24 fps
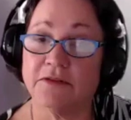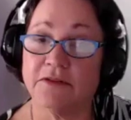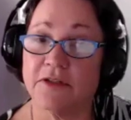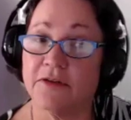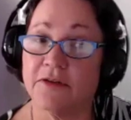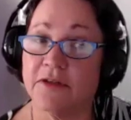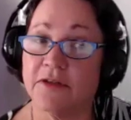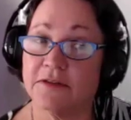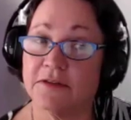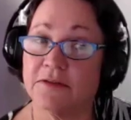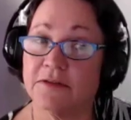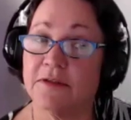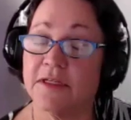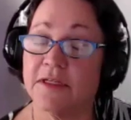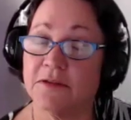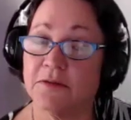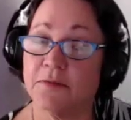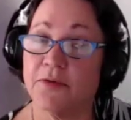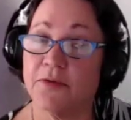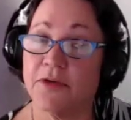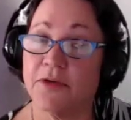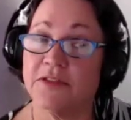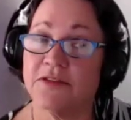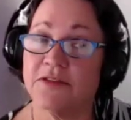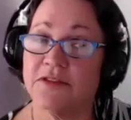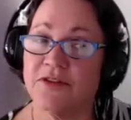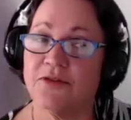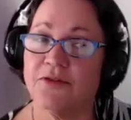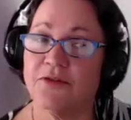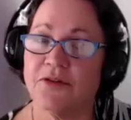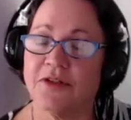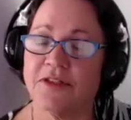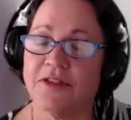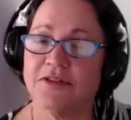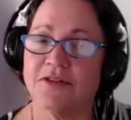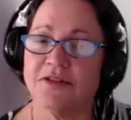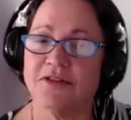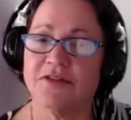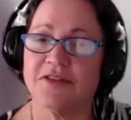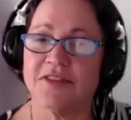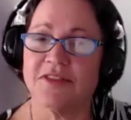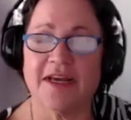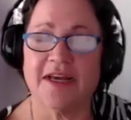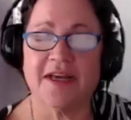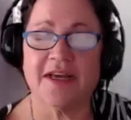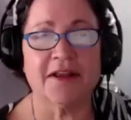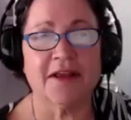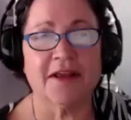So that's pretty soon, as you
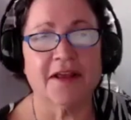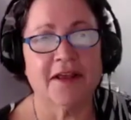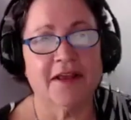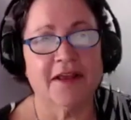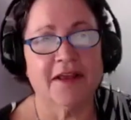said.